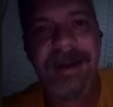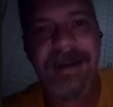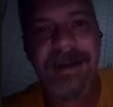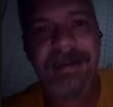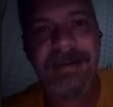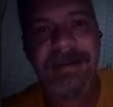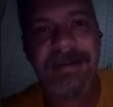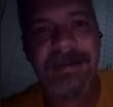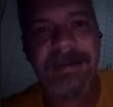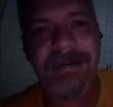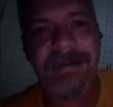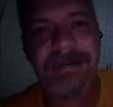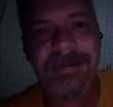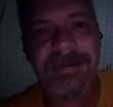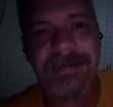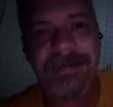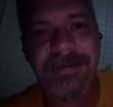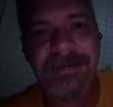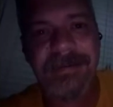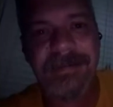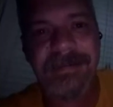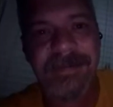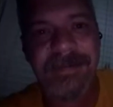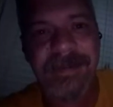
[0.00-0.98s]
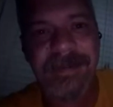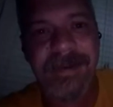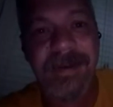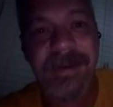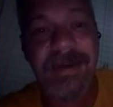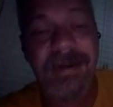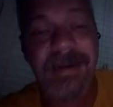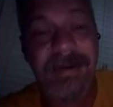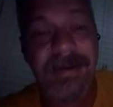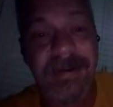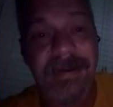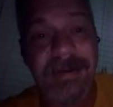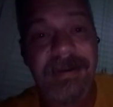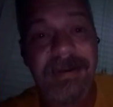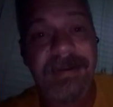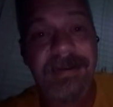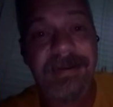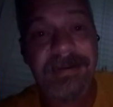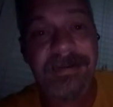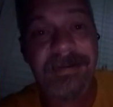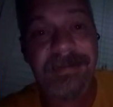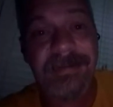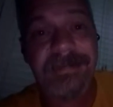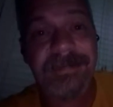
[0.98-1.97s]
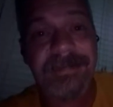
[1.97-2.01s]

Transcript: I can do. You know.